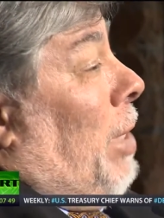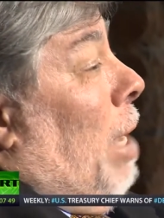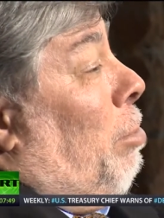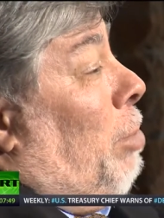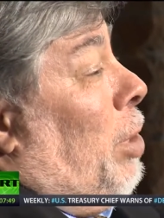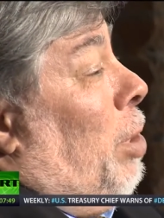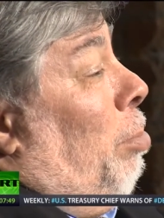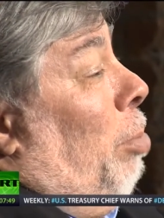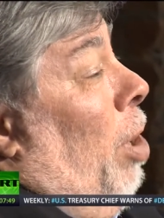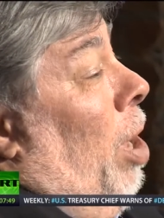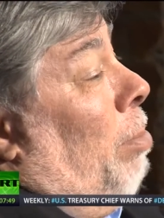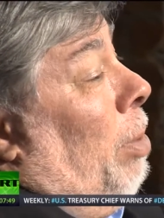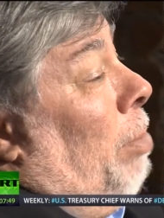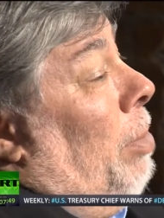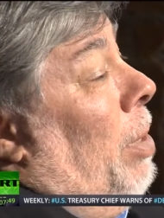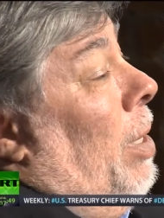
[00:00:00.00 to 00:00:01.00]
That was the
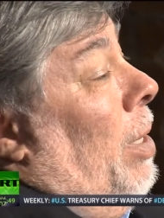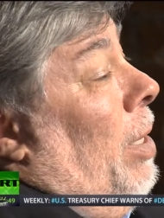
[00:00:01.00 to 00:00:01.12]
problem.